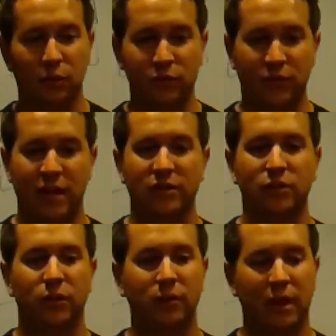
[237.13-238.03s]
loads
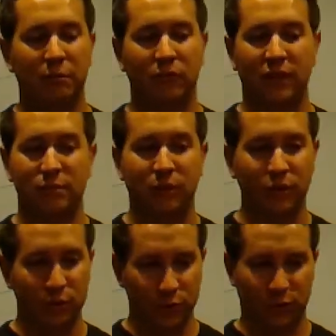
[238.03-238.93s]
faster and provides better
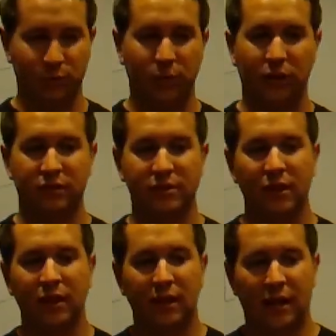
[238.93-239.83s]
user experience.